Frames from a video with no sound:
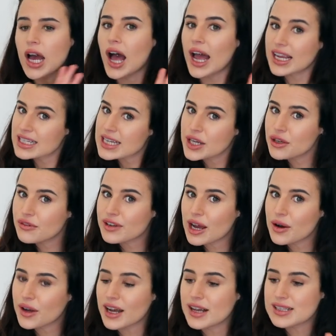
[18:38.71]
I can tell you for
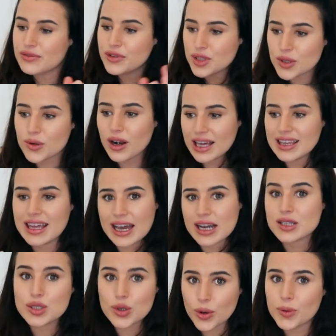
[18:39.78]
now, guys, if you do like the
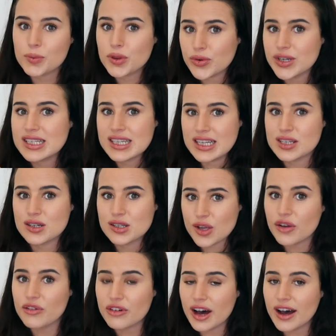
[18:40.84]
Ektorp three-seater
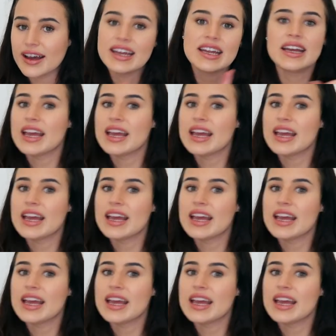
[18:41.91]
sofa,